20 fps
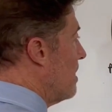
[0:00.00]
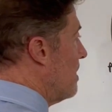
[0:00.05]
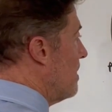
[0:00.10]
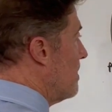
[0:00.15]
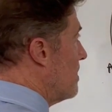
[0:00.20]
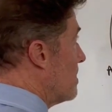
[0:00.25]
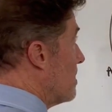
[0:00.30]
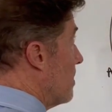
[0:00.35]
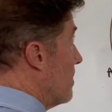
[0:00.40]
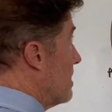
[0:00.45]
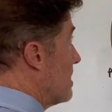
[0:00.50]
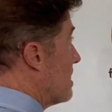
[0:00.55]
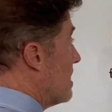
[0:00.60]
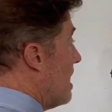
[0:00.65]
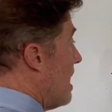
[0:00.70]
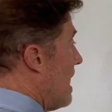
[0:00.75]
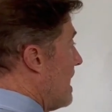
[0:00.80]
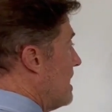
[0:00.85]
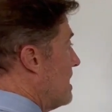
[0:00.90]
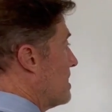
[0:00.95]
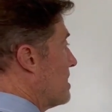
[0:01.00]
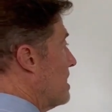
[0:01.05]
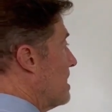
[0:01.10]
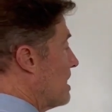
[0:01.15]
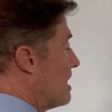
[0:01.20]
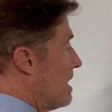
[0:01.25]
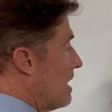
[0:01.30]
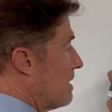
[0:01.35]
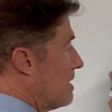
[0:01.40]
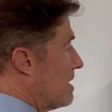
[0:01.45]
So this line is going to
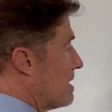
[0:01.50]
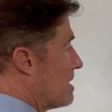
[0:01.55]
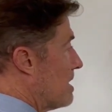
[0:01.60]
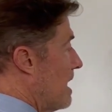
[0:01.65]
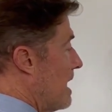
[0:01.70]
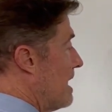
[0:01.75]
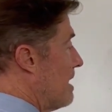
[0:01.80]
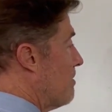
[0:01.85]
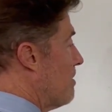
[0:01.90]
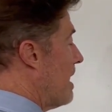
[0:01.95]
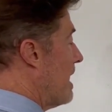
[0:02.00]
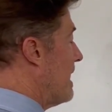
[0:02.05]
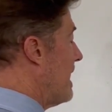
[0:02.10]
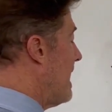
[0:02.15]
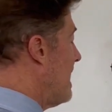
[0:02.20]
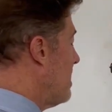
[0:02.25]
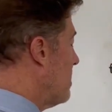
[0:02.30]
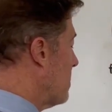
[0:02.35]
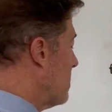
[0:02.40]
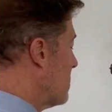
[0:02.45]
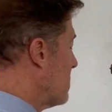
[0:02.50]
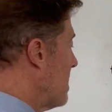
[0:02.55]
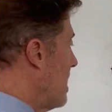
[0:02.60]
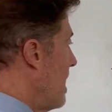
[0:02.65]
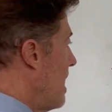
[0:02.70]
cut this line at right angles.